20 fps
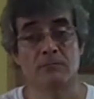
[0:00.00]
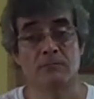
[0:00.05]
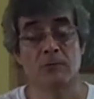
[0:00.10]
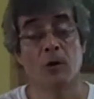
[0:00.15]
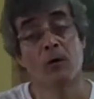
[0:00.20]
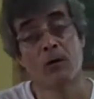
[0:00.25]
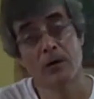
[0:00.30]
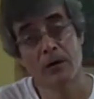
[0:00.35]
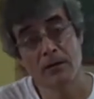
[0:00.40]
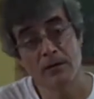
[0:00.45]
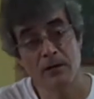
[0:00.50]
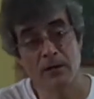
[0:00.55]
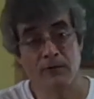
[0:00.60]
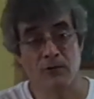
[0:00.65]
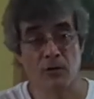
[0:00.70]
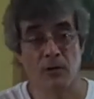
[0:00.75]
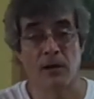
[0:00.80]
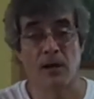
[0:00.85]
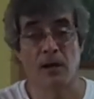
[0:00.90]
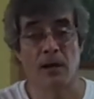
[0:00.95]
Or
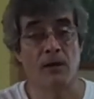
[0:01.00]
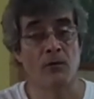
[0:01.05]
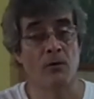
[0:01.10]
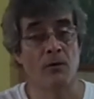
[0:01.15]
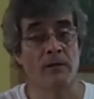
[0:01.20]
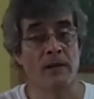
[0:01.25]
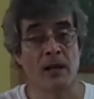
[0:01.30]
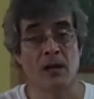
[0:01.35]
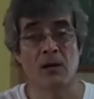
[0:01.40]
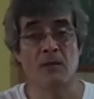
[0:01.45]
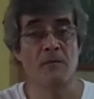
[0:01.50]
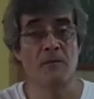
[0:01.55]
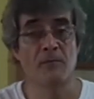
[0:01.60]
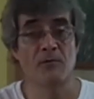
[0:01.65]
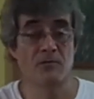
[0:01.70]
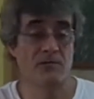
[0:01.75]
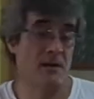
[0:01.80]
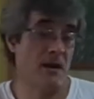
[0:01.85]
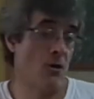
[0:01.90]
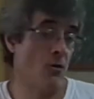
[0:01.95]
if you can get all the comic
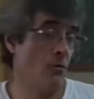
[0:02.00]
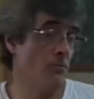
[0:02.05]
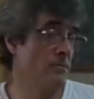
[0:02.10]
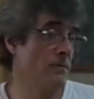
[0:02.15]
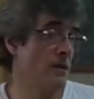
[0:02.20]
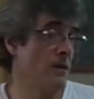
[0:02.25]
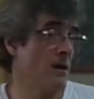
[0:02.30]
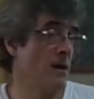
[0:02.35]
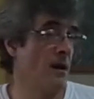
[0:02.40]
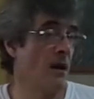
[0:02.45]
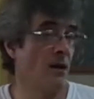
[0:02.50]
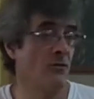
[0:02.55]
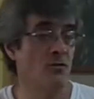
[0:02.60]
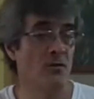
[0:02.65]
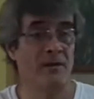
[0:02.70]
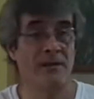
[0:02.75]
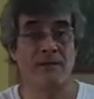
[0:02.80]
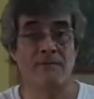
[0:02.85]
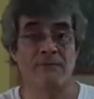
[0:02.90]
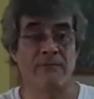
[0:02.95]
books, I hope that
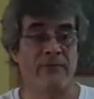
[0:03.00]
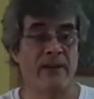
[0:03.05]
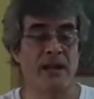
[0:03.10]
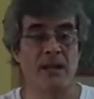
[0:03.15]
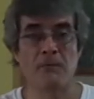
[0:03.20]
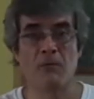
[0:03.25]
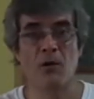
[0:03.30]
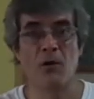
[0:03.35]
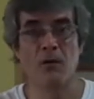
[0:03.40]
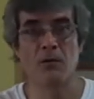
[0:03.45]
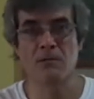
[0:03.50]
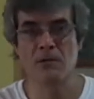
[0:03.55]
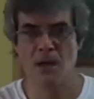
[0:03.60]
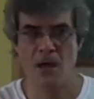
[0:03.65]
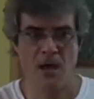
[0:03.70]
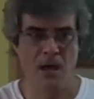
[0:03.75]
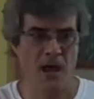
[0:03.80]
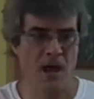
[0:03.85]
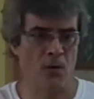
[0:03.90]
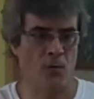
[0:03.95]
you can find them all
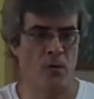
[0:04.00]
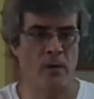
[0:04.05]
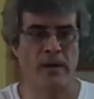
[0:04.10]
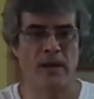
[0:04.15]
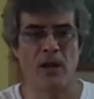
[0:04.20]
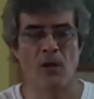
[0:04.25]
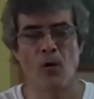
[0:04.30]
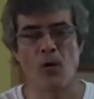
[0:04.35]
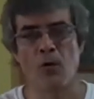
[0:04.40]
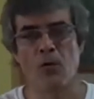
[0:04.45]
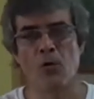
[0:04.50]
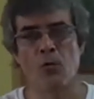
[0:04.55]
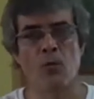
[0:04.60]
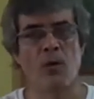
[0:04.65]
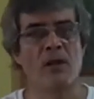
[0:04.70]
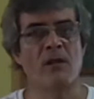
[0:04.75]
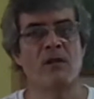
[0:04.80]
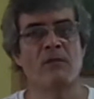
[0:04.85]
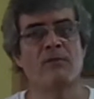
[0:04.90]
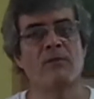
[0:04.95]
and read it all
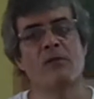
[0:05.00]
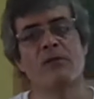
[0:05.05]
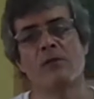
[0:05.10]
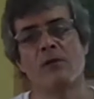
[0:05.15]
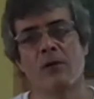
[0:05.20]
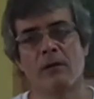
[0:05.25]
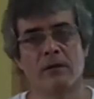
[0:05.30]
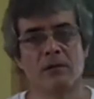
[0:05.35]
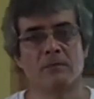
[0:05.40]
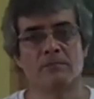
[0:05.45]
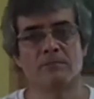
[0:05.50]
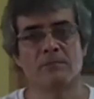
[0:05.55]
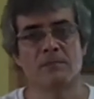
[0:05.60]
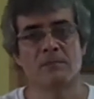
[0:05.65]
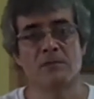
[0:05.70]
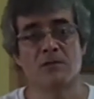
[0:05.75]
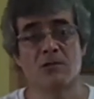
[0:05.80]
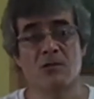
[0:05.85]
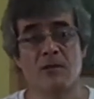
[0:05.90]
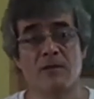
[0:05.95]
one after the other.
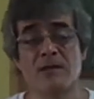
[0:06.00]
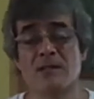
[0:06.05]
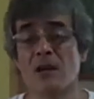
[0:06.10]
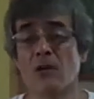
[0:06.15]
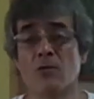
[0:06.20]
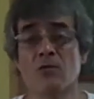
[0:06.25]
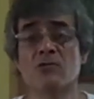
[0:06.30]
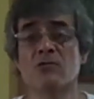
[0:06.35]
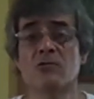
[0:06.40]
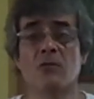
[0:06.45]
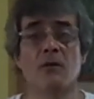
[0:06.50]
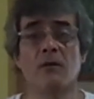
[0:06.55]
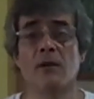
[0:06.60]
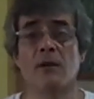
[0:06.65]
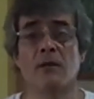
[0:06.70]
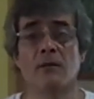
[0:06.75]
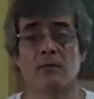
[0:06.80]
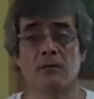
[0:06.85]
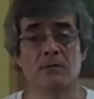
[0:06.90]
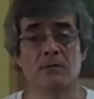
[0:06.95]
So it's a good studio.